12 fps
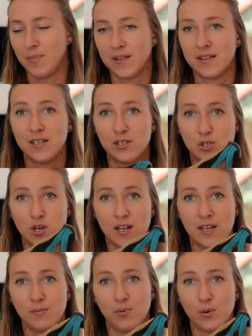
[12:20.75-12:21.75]
but these
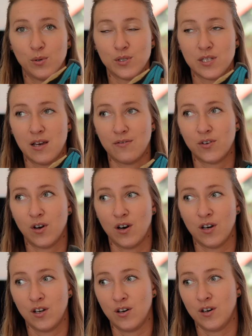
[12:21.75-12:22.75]
trekking poles have
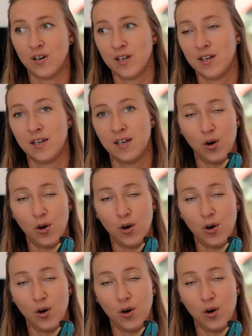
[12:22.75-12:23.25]
gone on